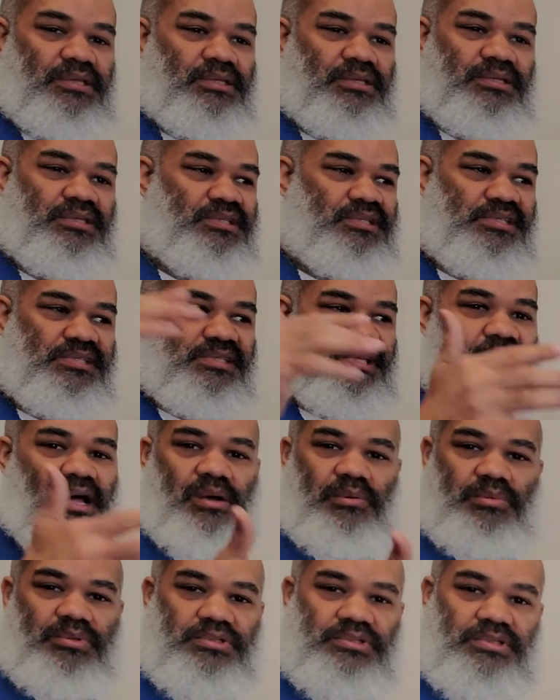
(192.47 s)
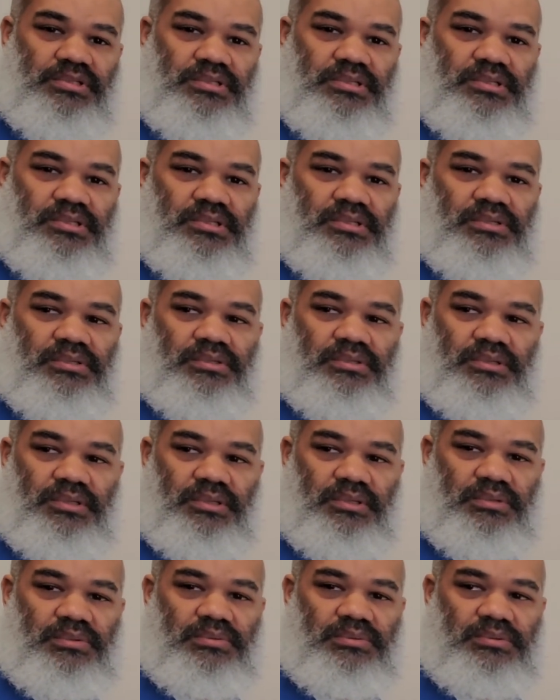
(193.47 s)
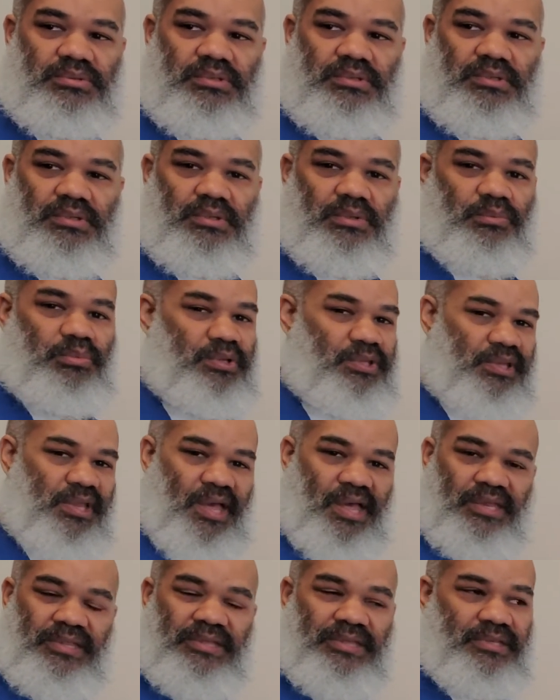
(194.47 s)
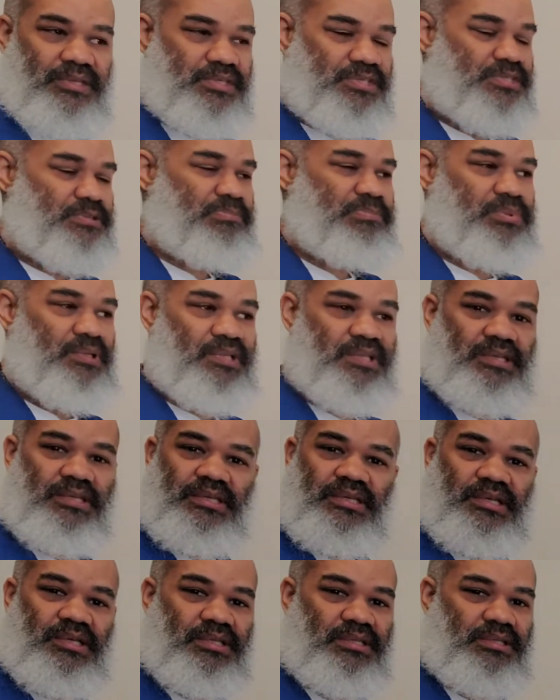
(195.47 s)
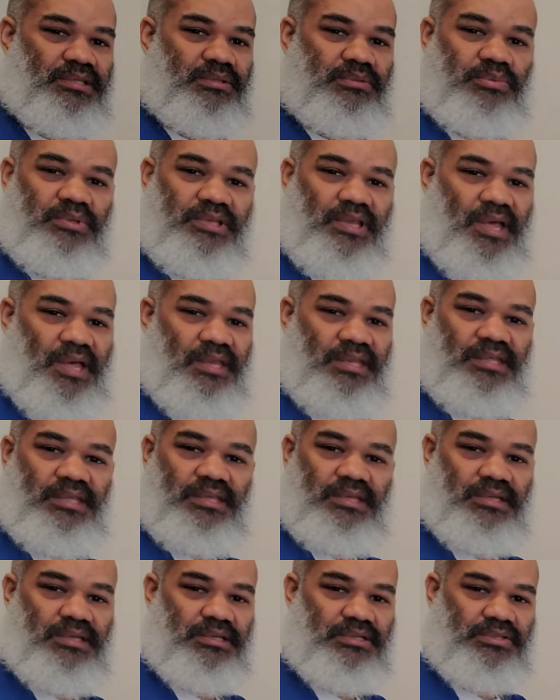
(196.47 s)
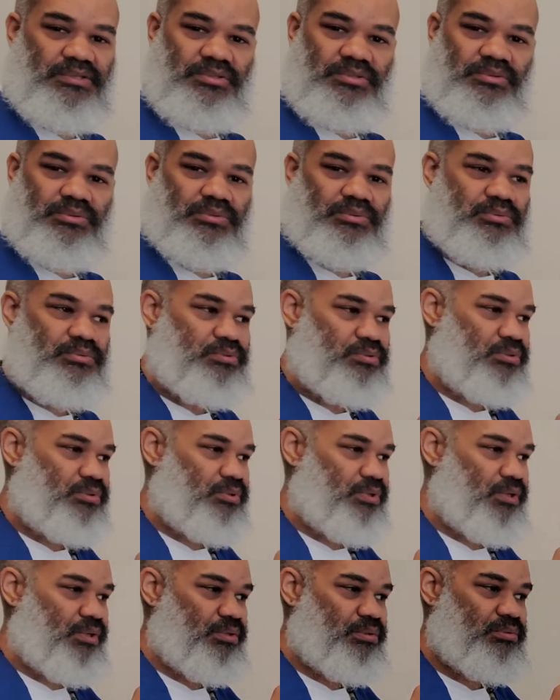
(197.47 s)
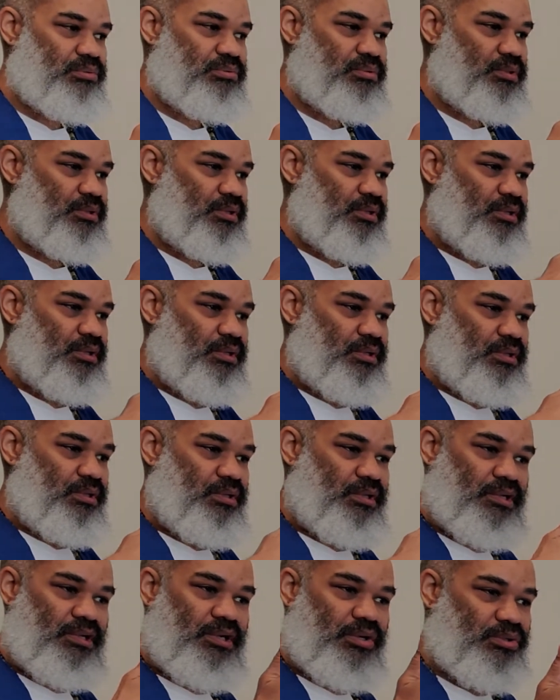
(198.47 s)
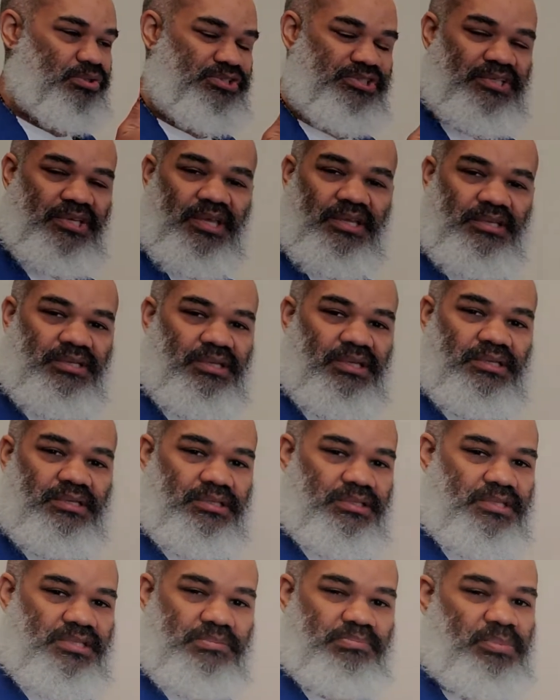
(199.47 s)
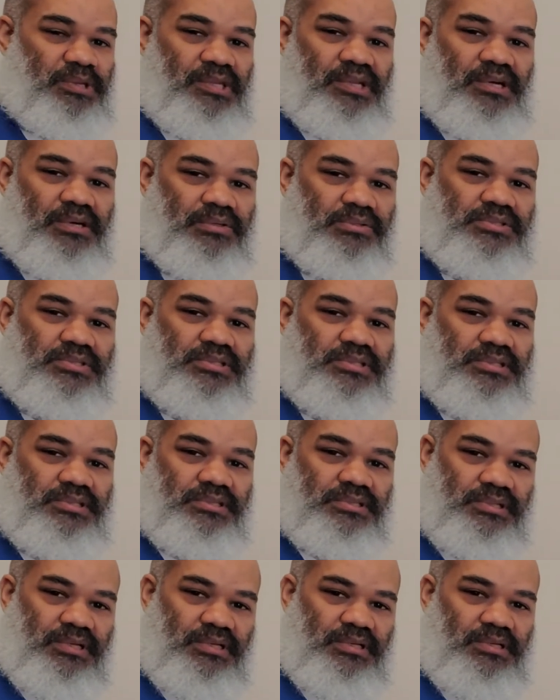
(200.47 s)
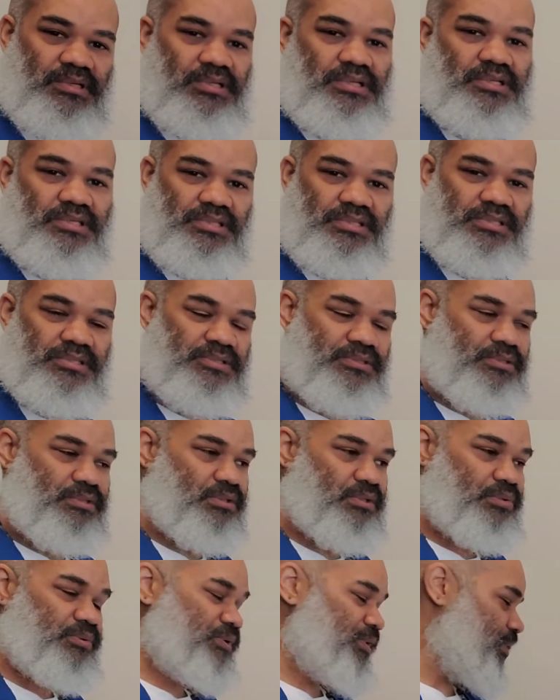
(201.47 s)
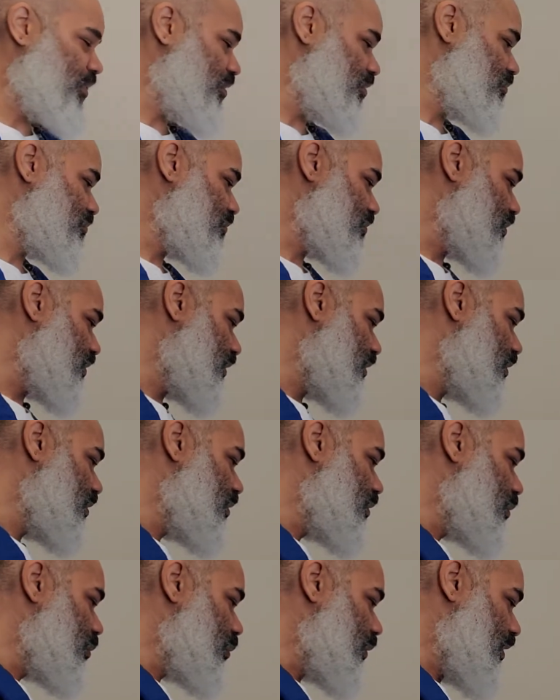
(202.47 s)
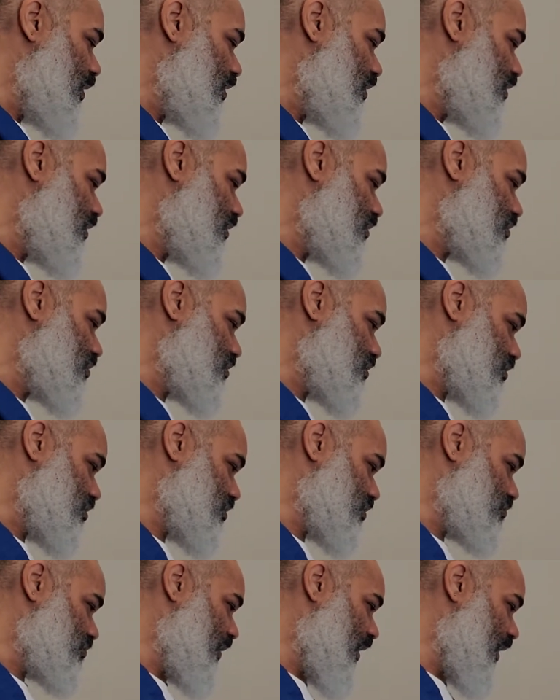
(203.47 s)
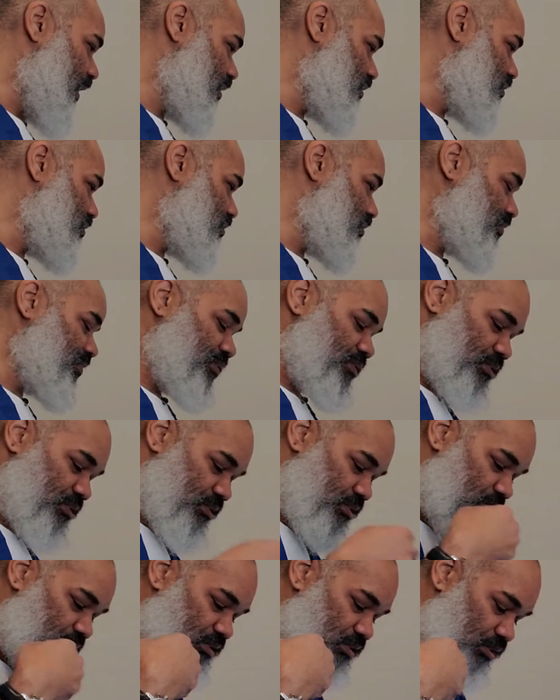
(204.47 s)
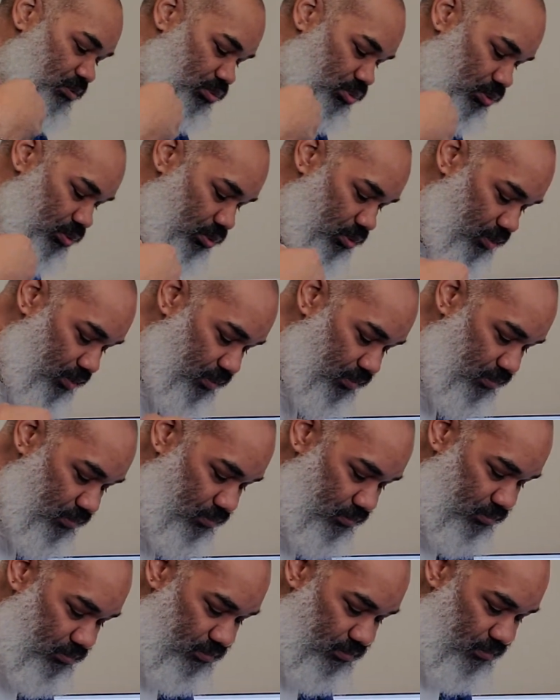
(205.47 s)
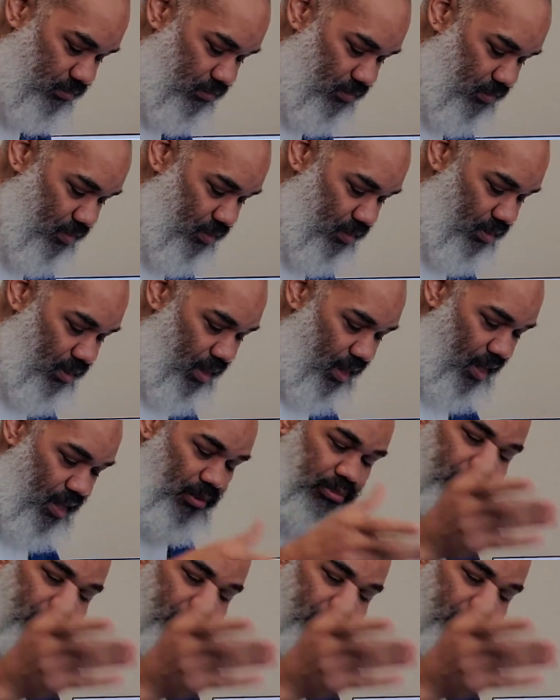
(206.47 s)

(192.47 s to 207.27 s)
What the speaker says: this is ours. You know, we not here to split nothing. We not here to, negotiate nothing. This belongs to us. Okay, whereas Somalia took the ruling and